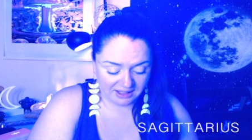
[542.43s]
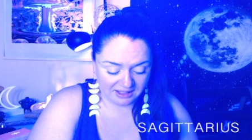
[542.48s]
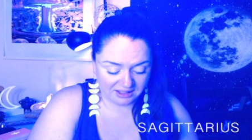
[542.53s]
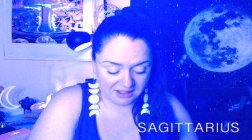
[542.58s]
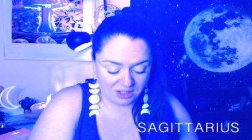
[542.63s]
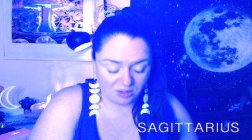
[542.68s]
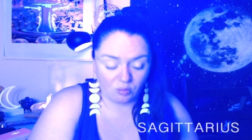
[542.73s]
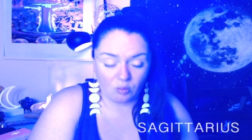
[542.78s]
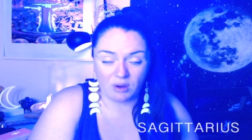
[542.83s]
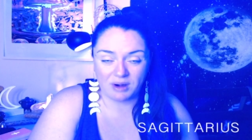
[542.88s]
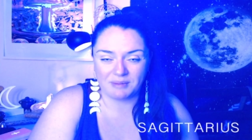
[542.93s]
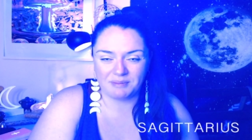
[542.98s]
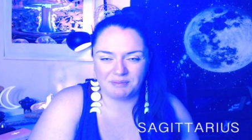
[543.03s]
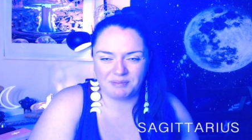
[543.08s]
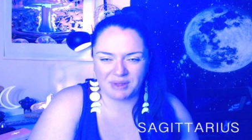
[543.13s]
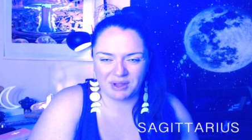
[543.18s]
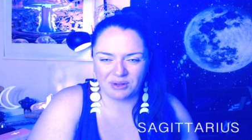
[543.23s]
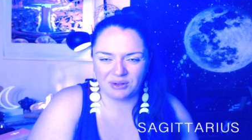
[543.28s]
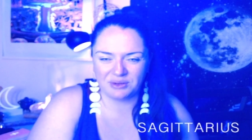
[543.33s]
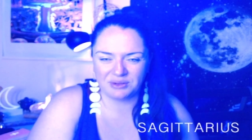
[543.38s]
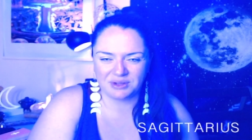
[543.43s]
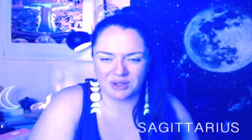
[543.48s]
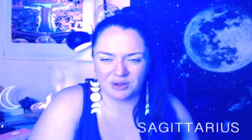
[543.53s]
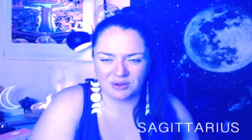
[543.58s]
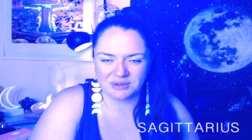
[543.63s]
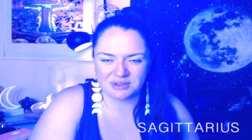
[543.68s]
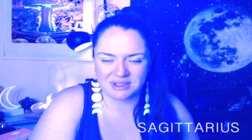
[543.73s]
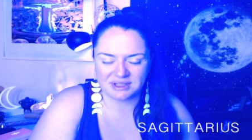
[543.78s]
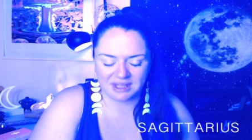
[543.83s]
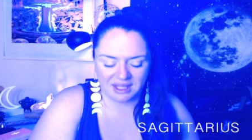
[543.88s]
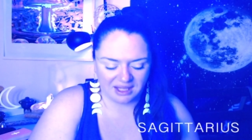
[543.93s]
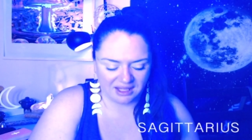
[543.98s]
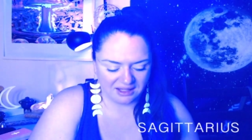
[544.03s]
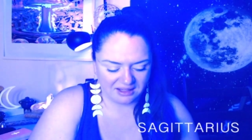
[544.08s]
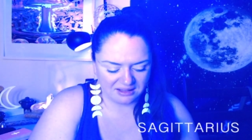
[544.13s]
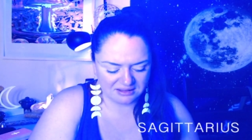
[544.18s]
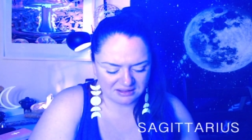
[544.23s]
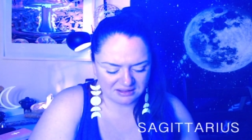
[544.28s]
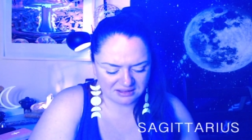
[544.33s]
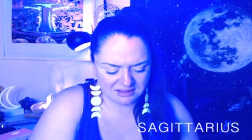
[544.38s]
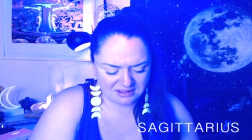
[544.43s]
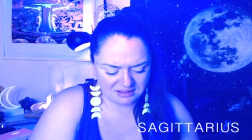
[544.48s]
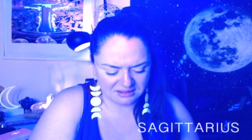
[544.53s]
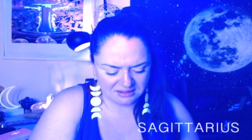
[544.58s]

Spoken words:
You want to build those things.